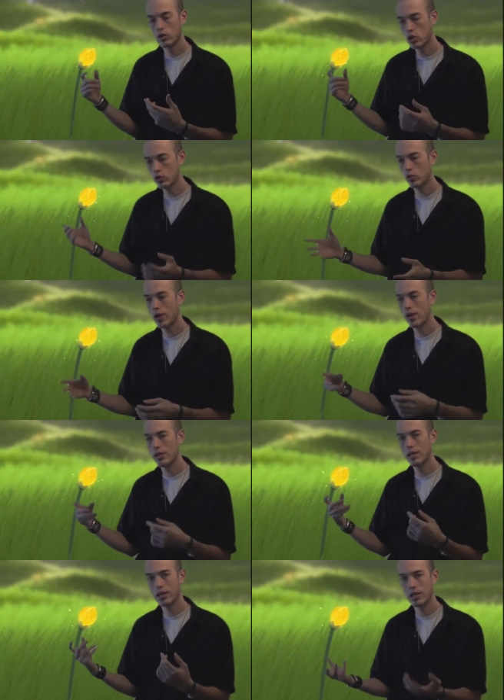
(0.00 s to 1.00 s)
goes
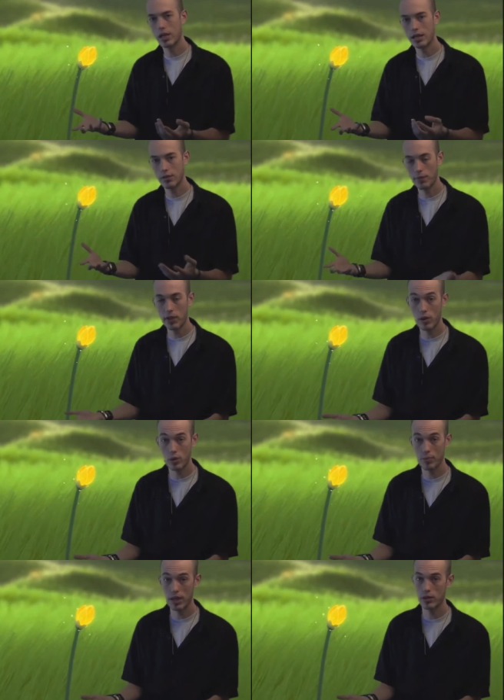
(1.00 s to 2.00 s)
around and it collects
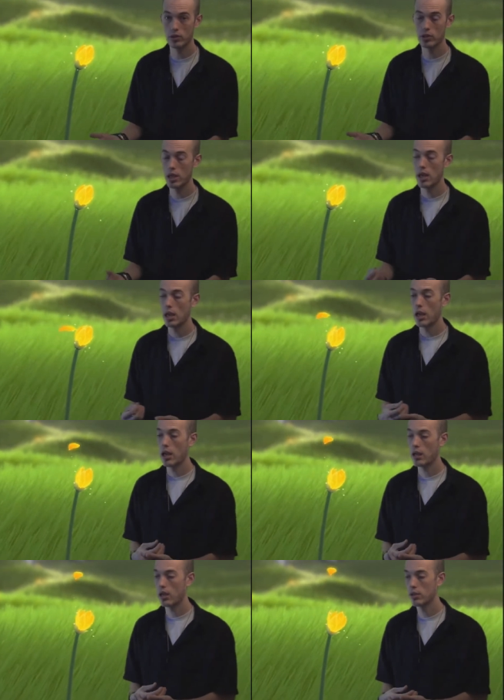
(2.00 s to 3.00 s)
flower petals.
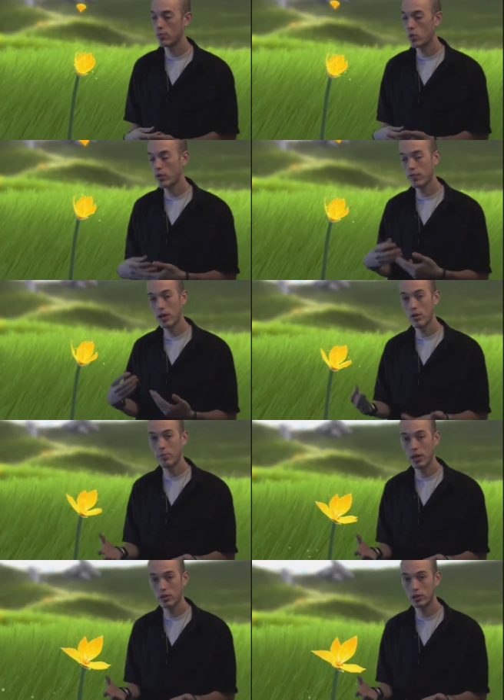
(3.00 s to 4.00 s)
The more flower
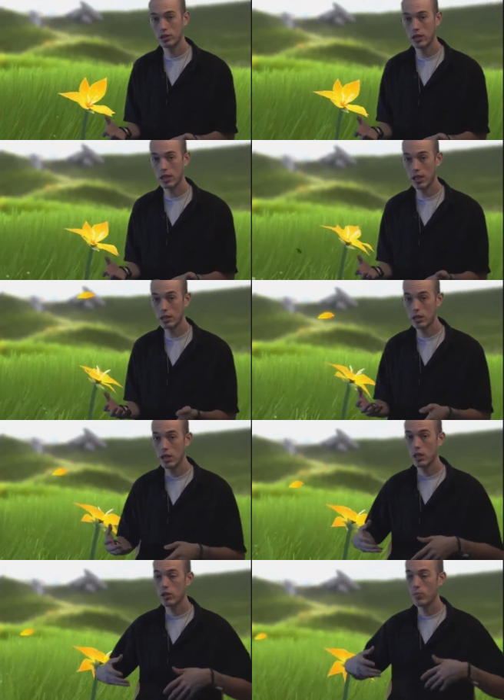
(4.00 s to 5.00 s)
petals you
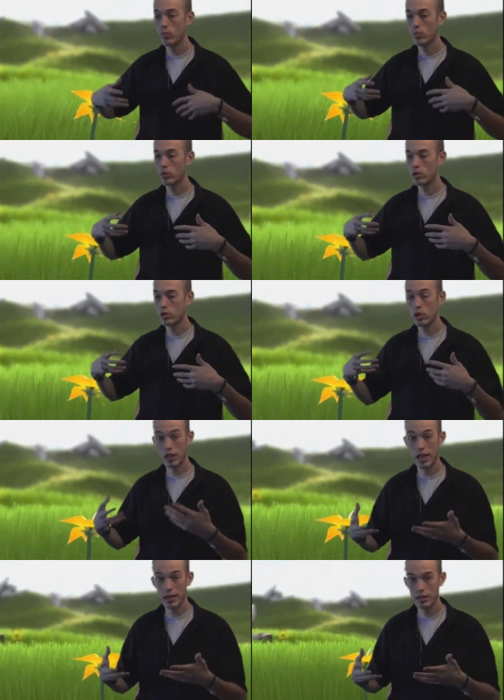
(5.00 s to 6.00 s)

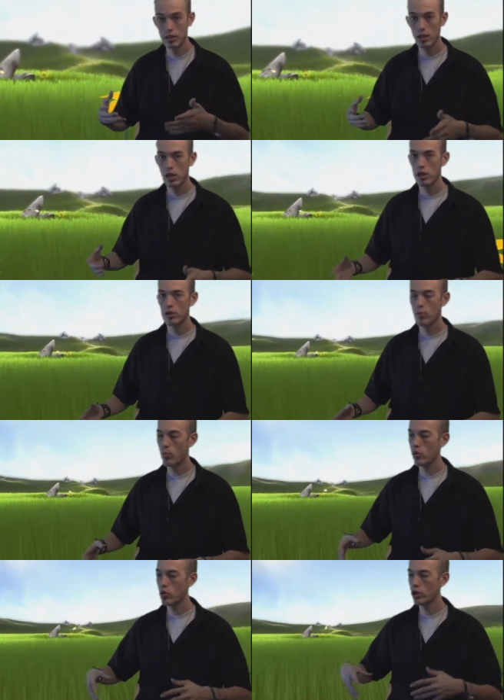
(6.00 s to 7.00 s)
collect, the
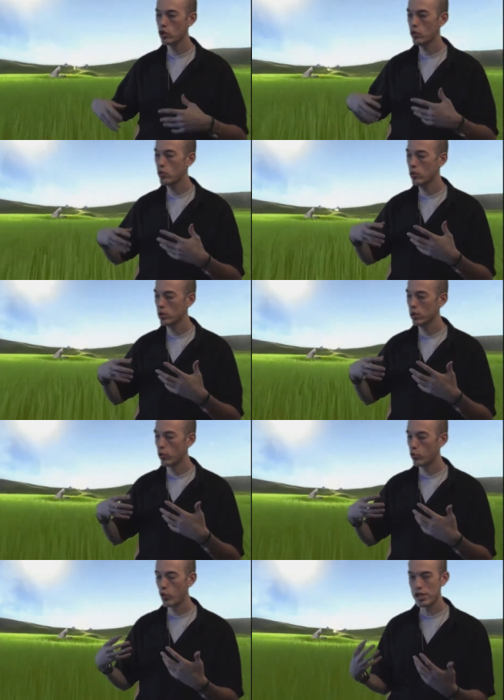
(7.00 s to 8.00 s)
more you
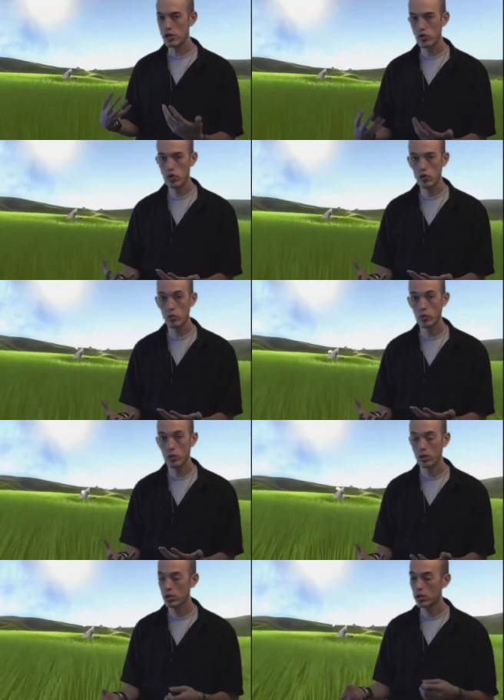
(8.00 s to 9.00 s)
renew
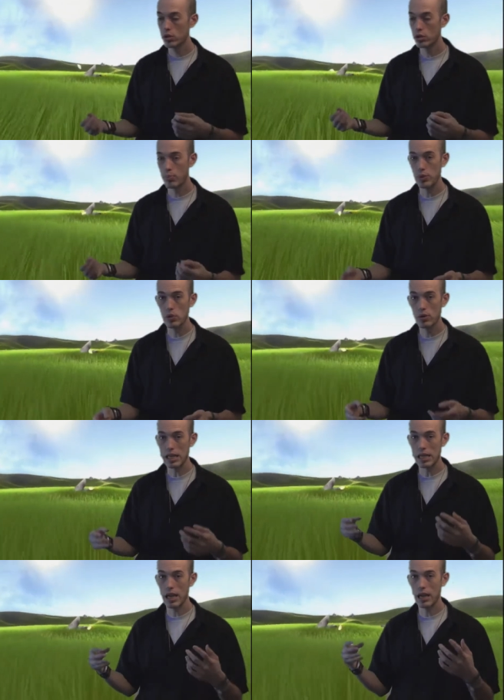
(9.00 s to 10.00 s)
the
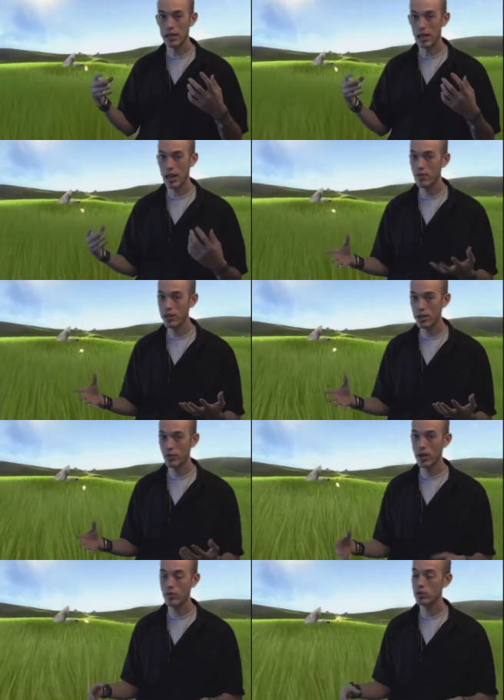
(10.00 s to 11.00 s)
beauty and everything
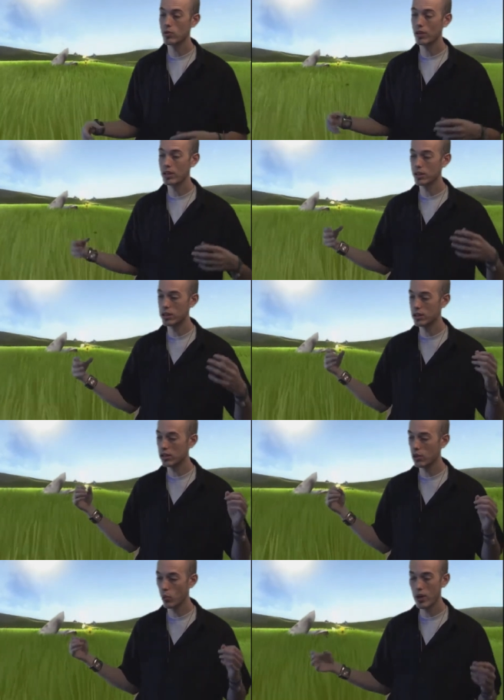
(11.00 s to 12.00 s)
around you, and
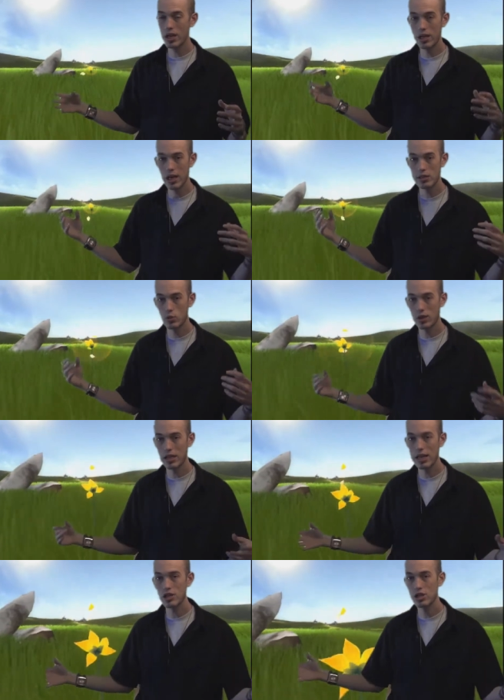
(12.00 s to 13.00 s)
the wind has a
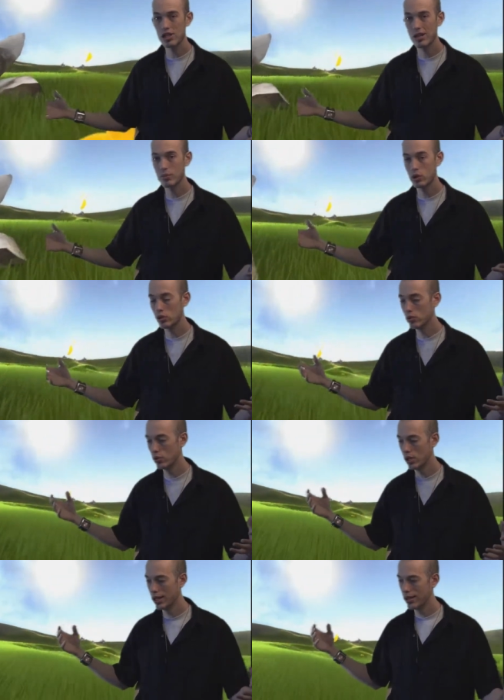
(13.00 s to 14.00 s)
relationship to